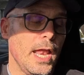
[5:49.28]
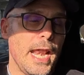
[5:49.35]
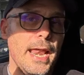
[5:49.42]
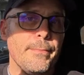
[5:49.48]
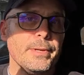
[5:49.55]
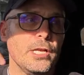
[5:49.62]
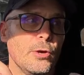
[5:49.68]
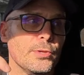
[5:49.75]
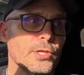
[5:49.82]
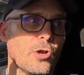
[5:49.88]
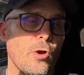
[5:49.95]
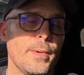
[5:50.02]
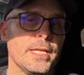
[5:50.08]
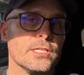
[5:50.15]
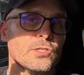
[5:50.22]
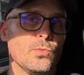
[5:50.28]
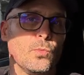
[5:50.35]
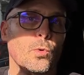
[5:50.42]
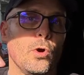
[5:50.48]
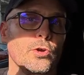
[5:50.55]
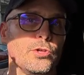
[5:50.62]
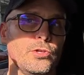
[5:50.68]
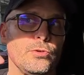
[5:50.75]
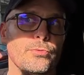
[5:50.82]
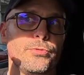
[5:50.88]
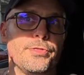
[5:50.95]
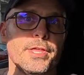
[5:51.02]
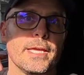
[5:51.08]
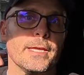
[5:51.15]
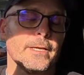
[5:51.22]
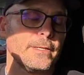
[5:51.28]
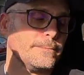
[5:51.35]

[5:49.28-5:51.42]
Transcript: Let me know in the comments what you think.